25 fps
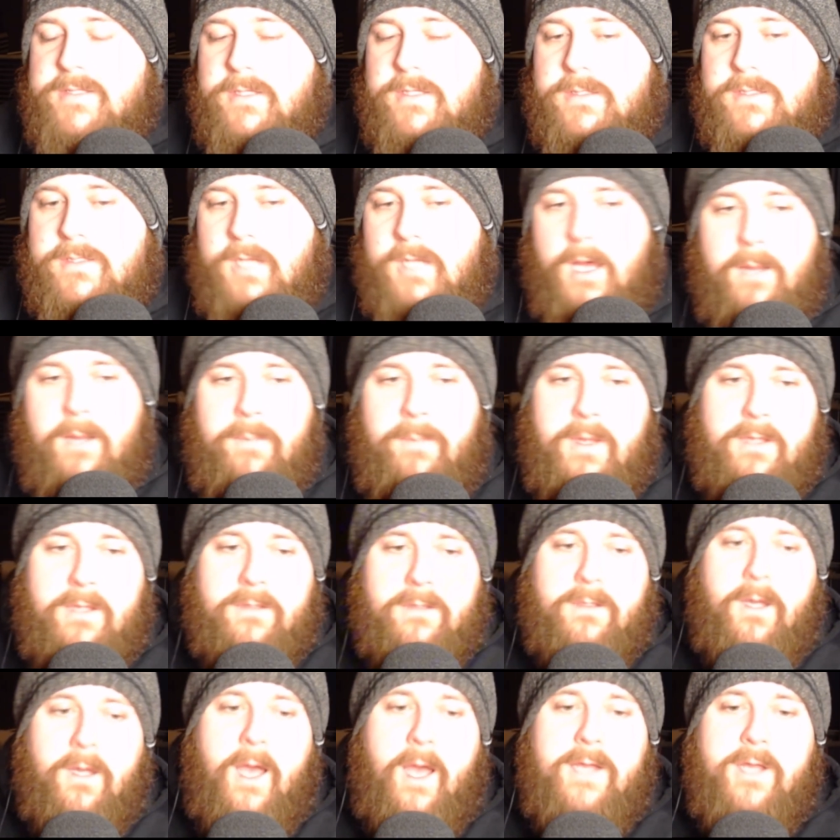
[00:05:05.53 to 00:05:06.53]
Tub?
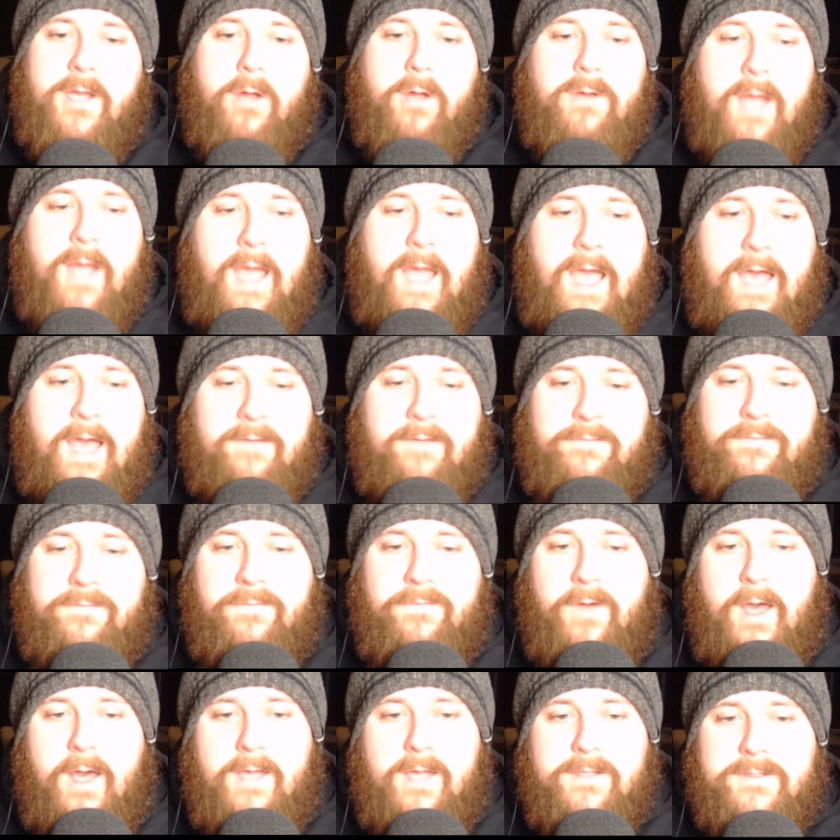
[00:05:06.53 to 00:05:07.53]
I don't have
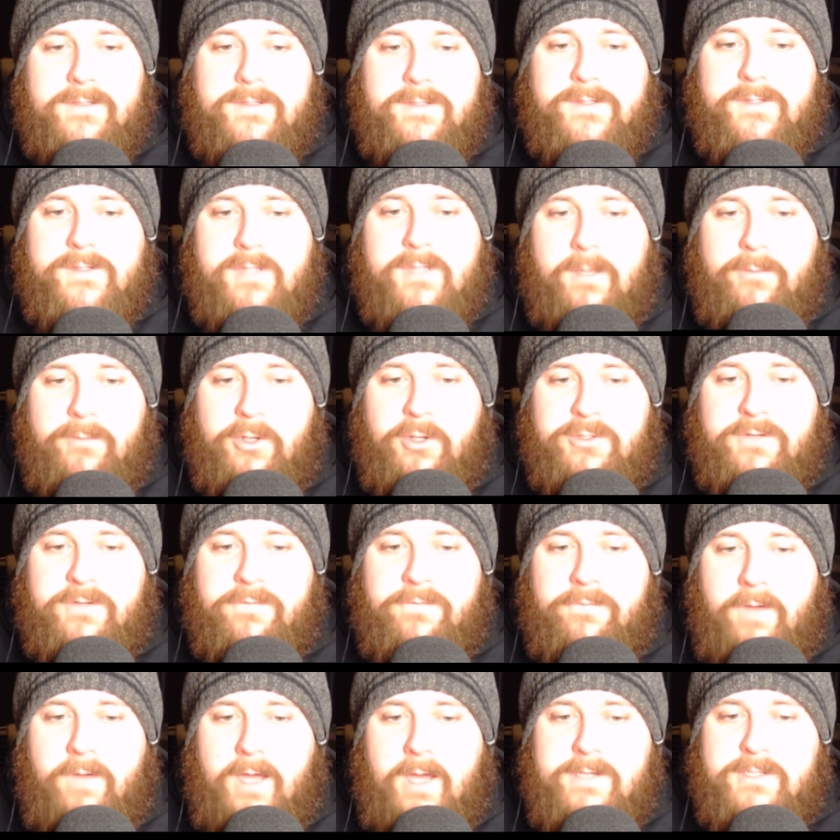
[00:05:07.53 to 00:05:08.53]
fights. I'm not a
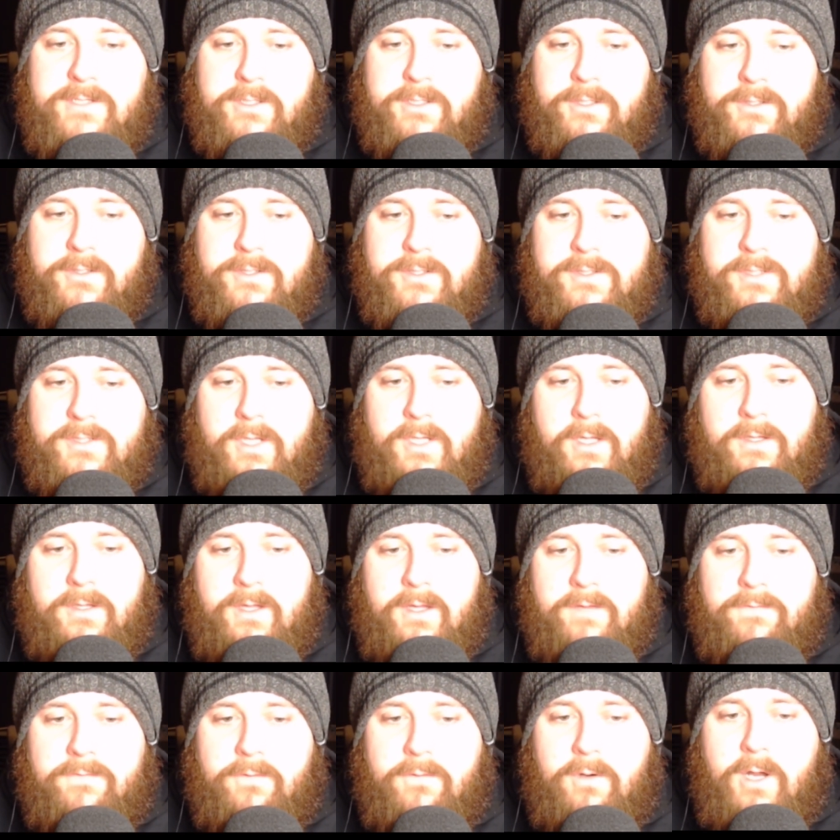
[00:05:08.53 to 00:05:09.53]
fighter, good sir.
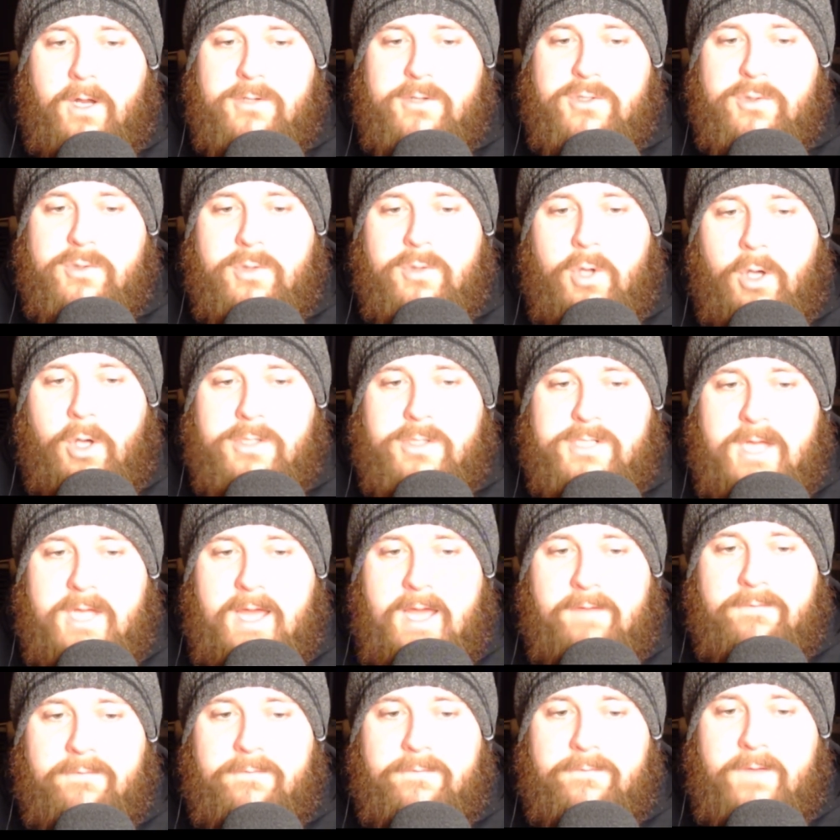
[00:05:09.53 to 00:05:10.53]
Therefore, I do not
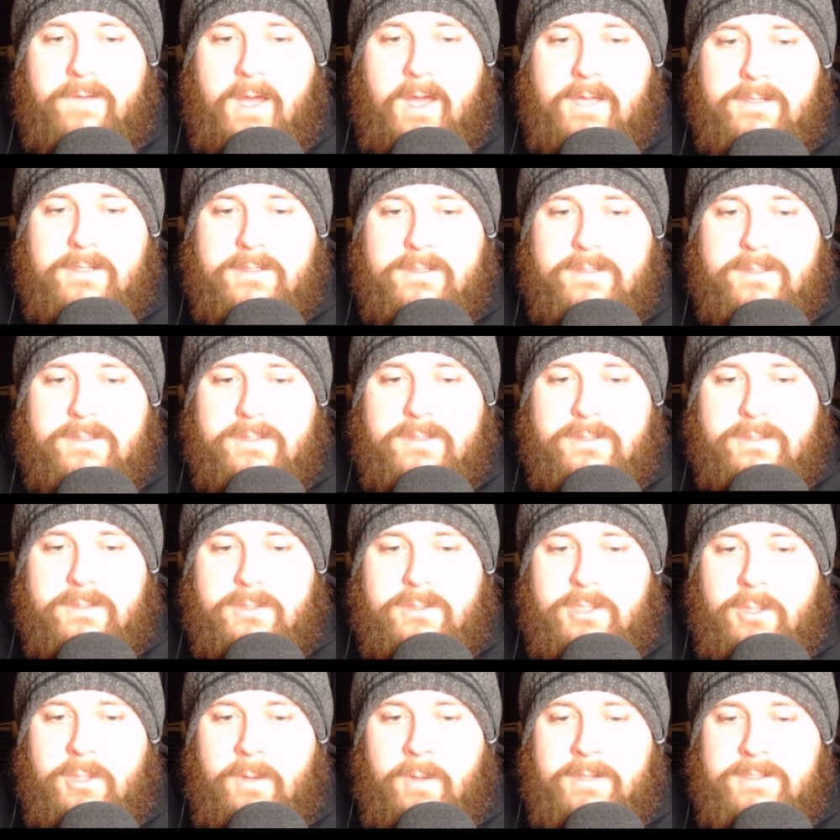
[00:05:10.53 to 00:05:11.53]
have fights.
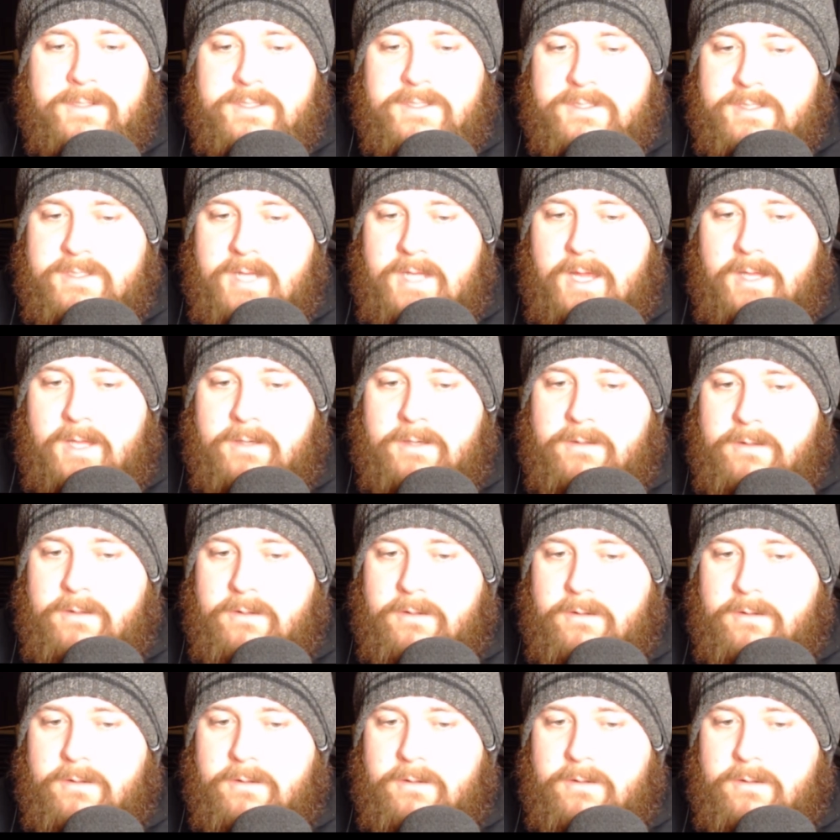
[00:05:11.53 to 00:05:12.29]
Do you understand?